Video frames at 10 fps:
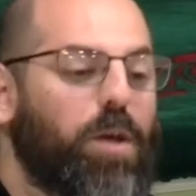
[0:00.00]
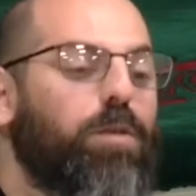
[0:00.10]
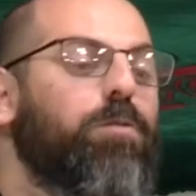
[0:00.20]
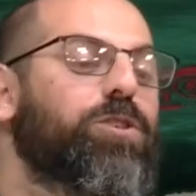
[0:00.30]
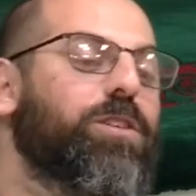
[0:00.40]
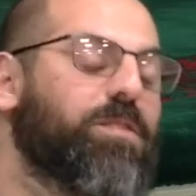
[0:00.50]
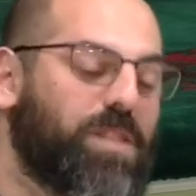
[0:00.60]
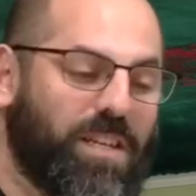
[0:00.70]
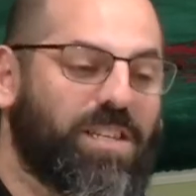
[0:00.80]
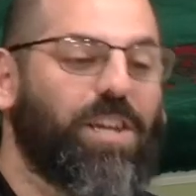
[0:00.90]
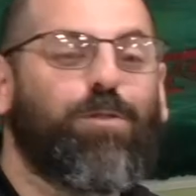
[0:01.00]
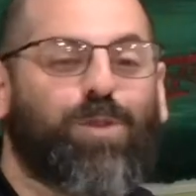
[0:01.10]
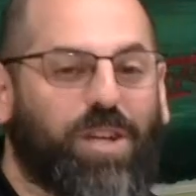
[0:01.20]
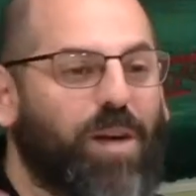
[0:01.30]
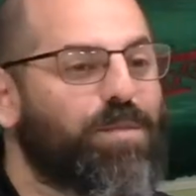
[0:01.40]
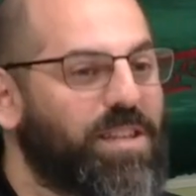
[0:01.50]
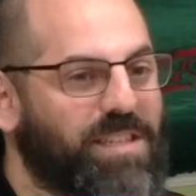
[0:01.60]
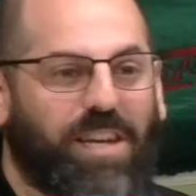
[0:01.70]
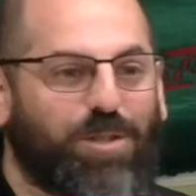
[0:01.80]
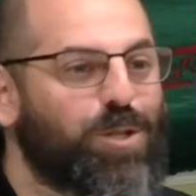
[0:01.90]
you should continue to come to these
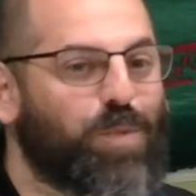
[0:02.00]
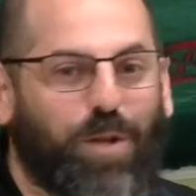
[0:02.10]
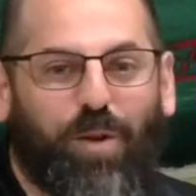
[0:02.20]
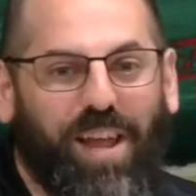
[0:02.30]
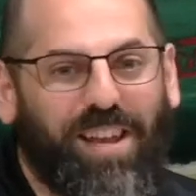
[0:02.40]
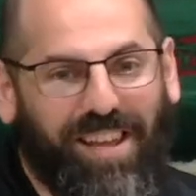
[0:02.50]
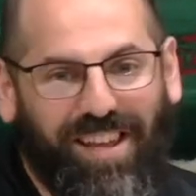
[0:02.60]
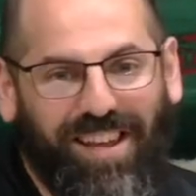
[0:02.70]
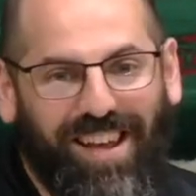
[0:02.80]
lectures when you're 80.